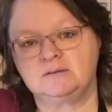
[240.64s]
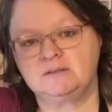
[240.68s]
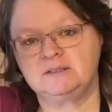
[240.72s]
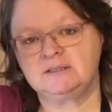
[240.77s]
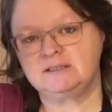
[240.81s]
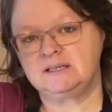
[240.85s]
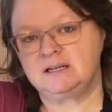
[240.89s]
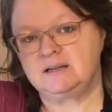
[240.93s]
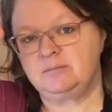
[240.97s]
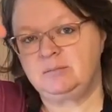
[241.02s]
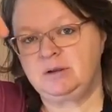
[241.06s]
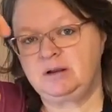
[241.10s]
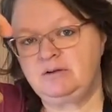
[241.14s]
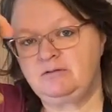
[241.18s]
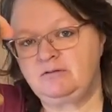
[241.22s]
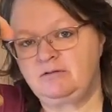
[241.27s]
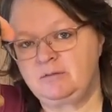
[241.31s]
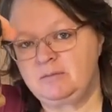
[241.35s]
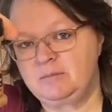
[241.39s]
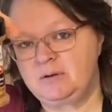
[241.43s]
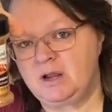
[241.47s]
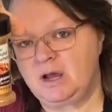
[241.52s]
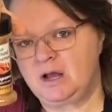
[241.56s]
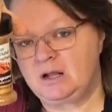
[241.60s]
cinnamon
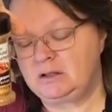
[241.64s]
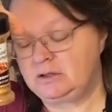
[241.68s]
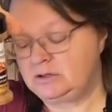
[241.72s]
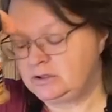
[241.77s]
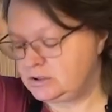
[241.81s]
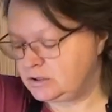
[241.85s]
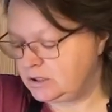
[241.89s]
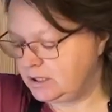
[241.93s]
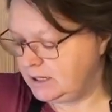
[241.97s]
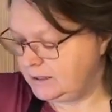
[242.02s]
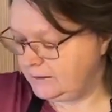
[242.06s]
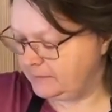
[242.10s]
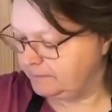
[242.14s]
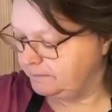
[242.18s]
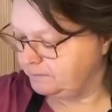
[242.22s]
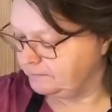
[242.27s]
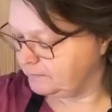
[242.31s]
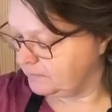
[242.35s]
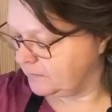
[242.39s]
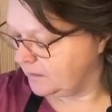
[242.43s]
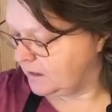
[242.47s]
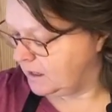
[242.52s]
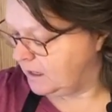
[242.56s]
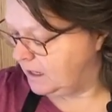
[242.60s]
from Dollar Tree.
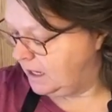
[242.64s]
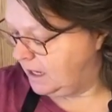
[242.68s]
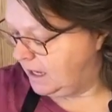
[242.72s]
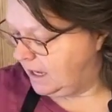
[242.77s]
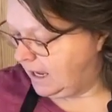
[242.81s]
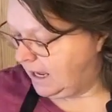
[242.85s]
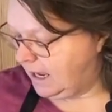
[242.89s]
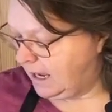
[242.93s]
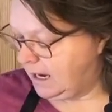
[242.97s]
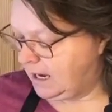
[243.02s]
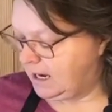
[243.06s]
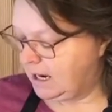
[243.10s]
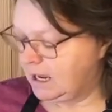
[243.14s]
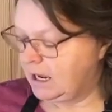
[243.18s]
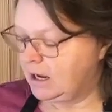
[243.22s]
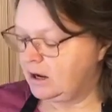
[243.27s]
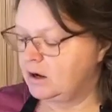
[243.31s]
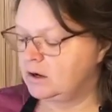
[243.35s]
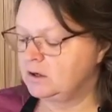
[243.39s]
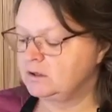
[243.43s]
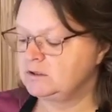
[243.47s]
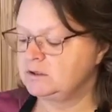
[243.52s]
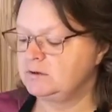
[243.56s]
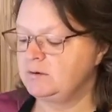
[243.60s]
And I
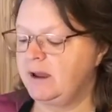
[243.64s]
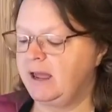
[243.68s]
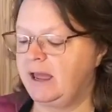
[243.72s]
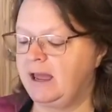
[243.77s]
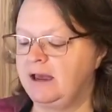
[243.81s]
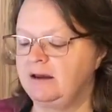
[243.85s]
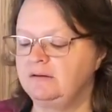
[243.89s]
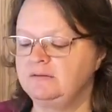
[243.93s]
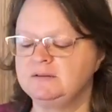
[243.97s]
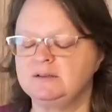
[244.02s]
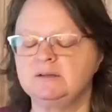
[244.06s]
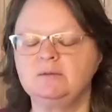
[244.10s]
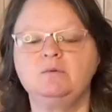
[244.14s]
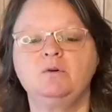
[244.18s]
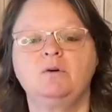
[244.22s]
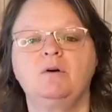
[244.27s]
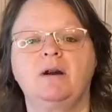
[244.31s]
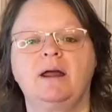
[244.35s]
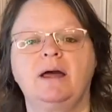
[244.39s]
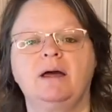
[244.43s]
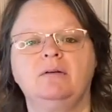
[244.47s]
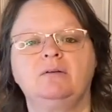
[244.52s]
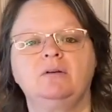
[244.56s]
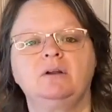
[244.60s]
also have some
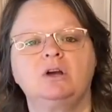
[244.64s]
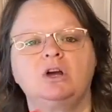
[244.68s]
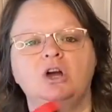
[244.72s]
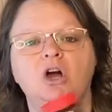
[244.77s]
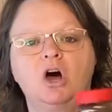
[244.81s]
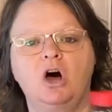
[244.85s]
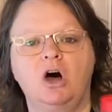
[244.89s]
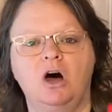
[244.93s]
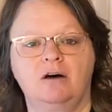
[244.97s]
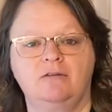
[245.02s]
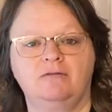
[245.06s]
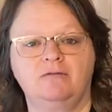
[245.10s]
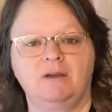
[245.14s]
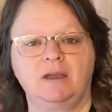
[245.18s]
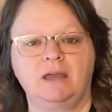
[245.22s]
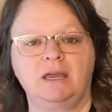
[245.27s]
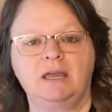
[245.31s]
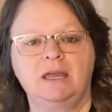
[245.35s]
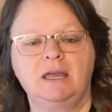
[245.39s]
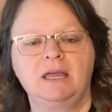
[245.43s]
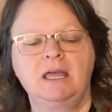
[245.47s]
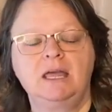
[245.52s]
ground coffee.